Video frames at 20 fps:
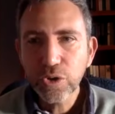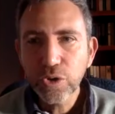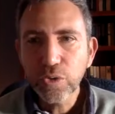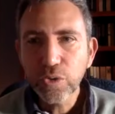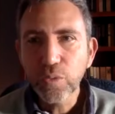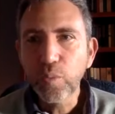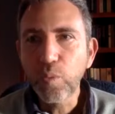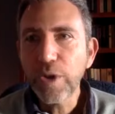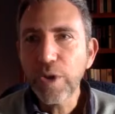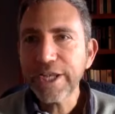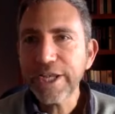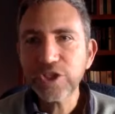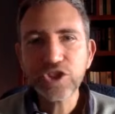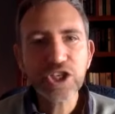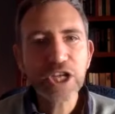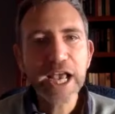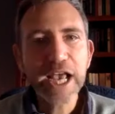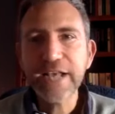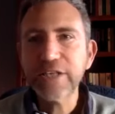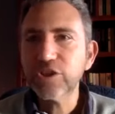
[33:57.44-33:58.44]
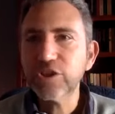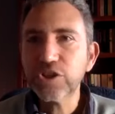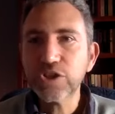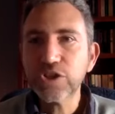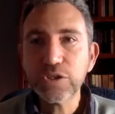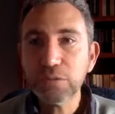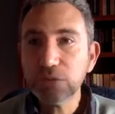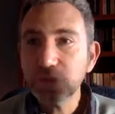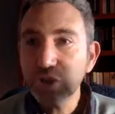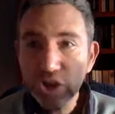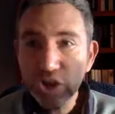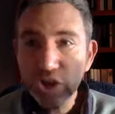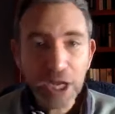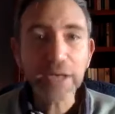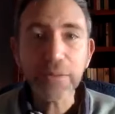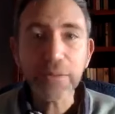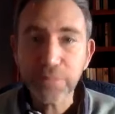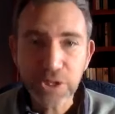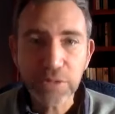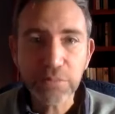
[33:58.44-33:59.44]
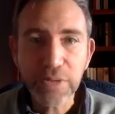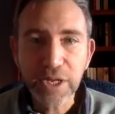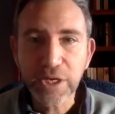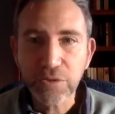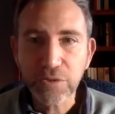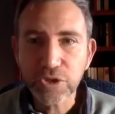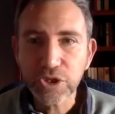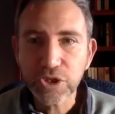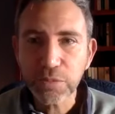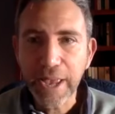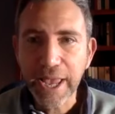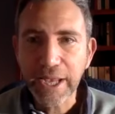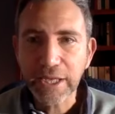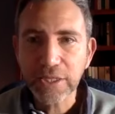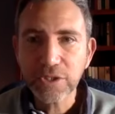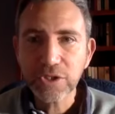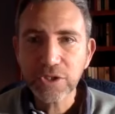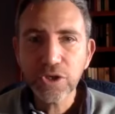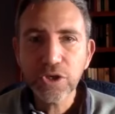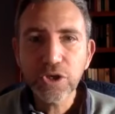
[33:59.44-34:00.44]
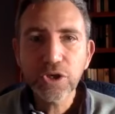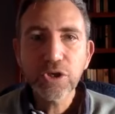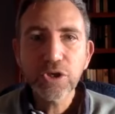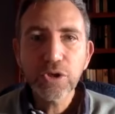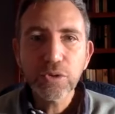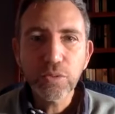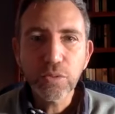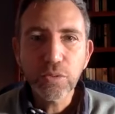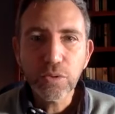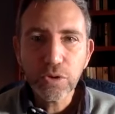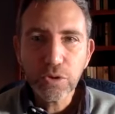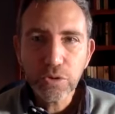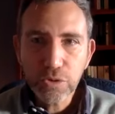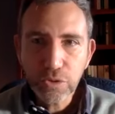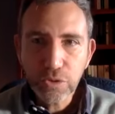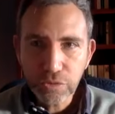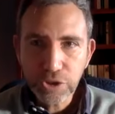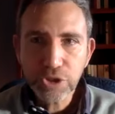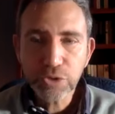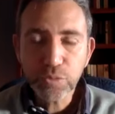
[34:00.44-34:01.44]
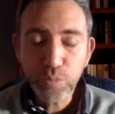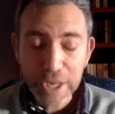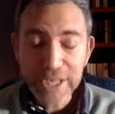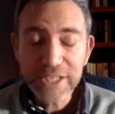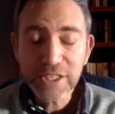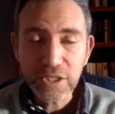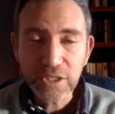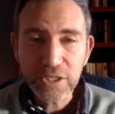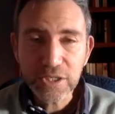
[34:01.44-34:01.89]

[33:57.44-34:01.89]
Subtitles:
which has shaped in many respects Western